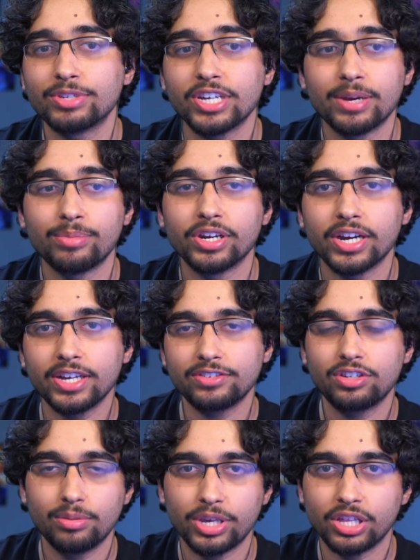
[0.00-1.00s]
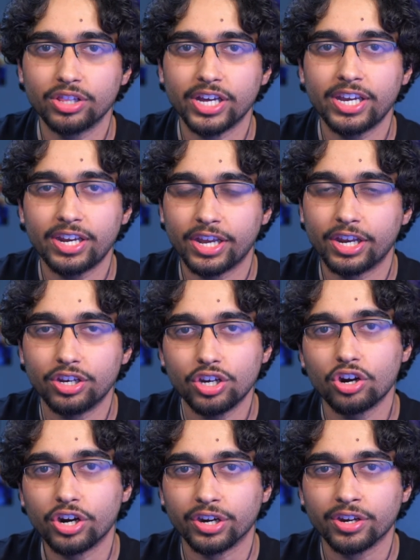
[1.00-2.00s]
time. There has to be light and
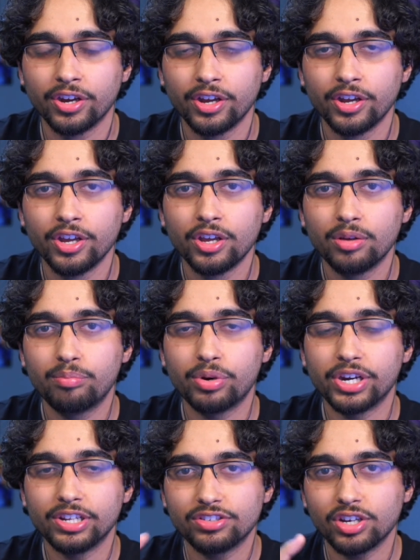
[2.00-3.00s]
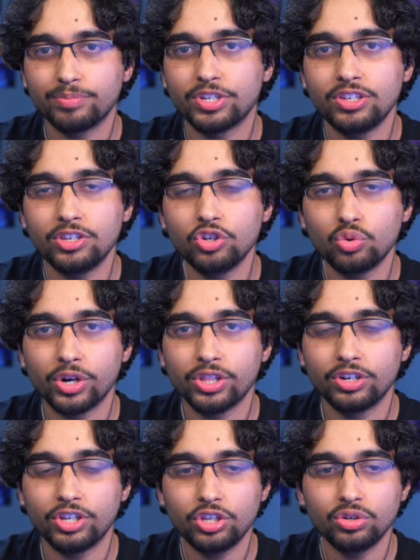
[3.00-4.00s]
dark. But it's up to you whether
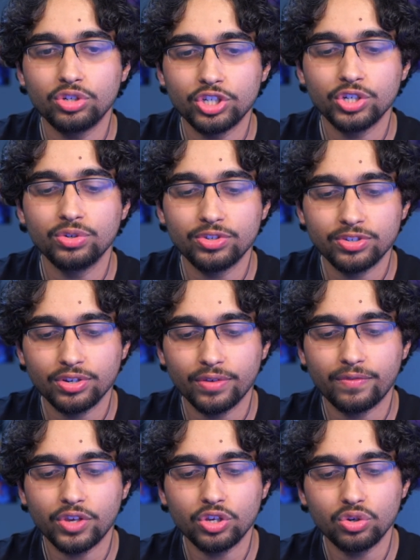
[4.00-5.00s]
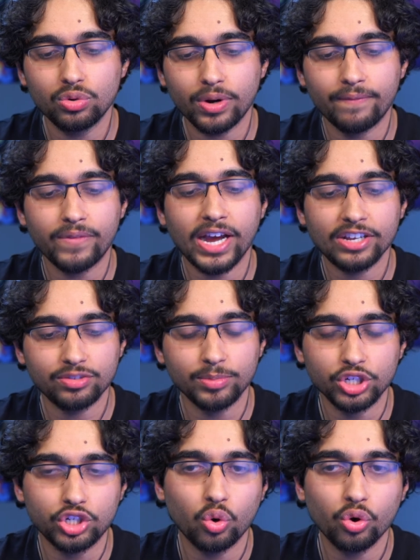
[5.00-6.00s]
you choose to view a vast
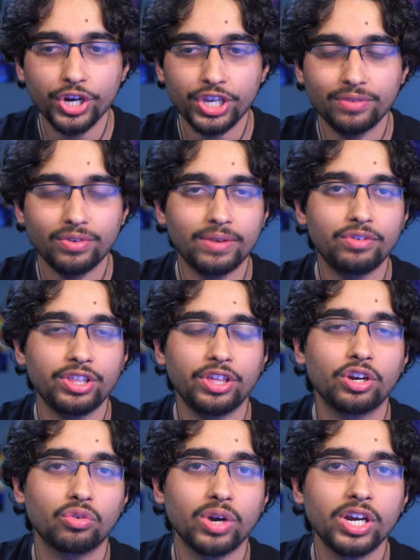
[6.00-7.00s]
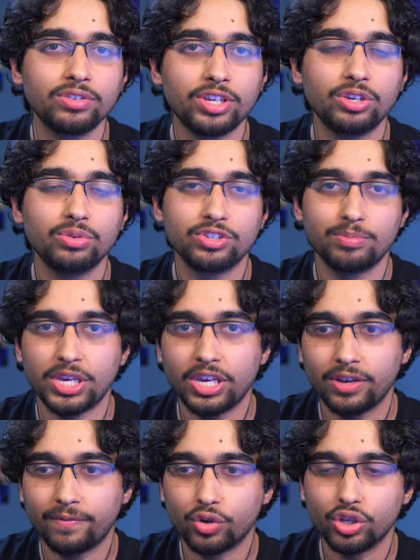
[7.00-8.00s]
majority of everything around you as
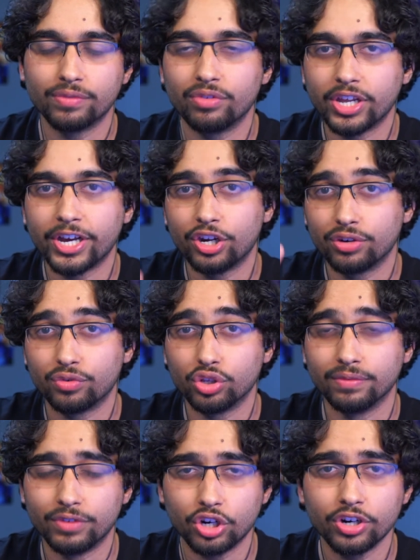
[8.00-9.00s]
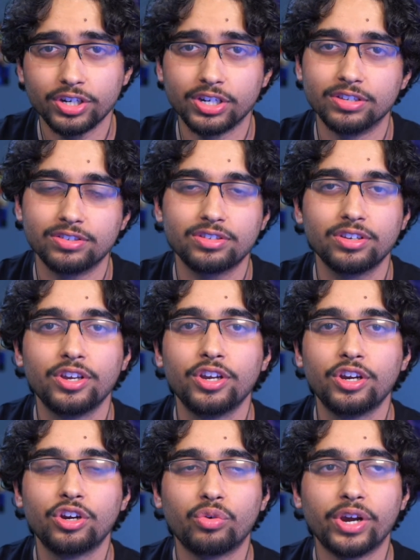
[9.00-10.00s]
being full of light or full of darkness,
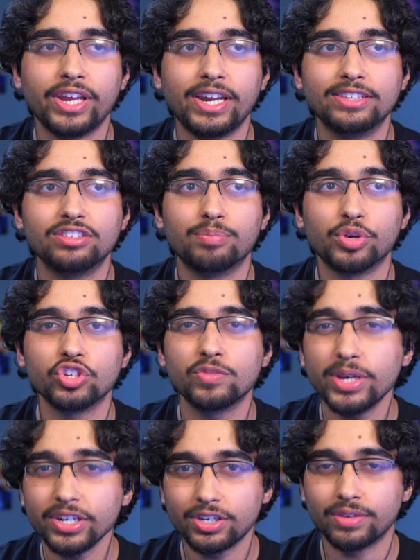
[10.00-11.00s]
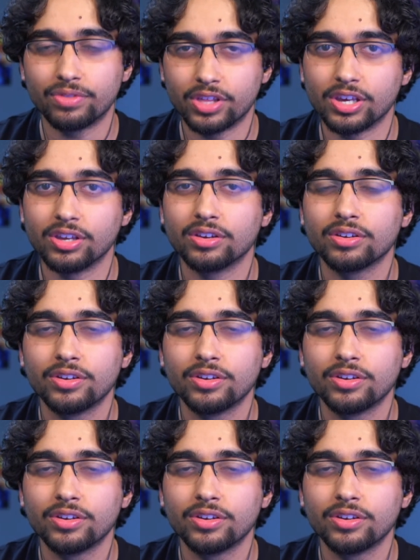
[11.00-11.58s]
right? It's a perspective thing.